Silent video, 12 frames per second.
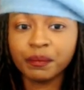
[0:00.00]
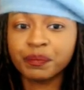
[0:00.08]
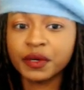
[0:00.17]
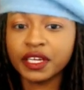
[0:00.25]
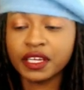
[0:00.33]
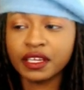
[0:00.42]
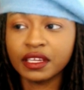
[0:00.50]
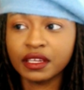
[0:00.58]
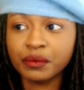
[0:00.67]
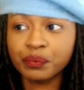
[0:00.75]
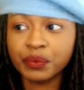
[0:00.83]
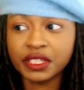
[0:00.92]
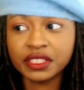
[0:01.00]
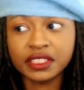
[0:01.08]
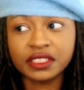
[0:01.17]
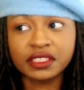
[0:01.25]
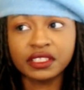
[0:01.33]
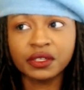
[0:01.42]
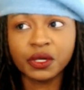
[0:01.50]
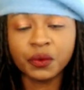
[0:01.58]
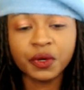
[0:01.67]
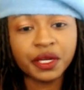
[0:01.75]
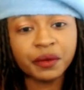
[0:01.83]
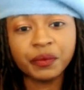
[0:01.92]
but you know what?